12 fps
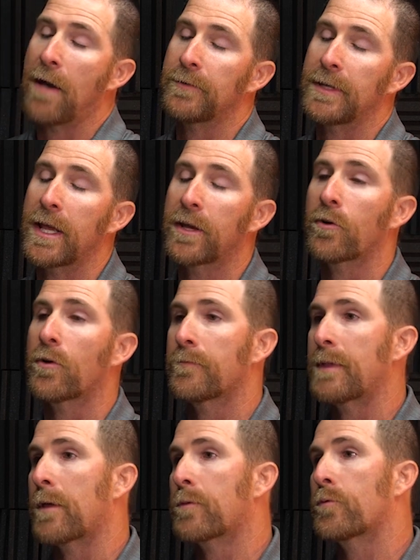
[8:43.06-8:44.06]
an acre of
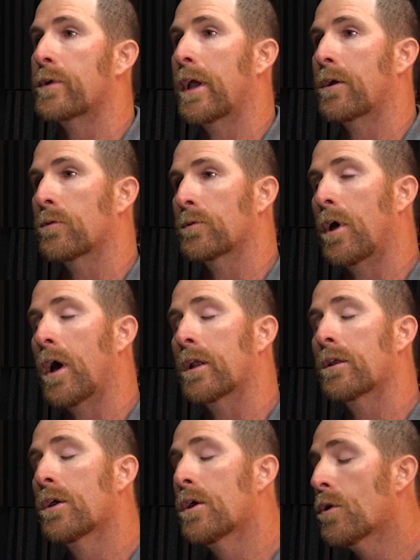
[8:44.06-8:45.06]
that 3-acre lot.
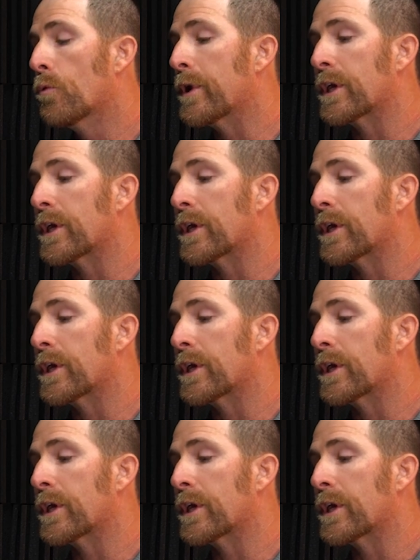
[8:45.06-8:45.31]
We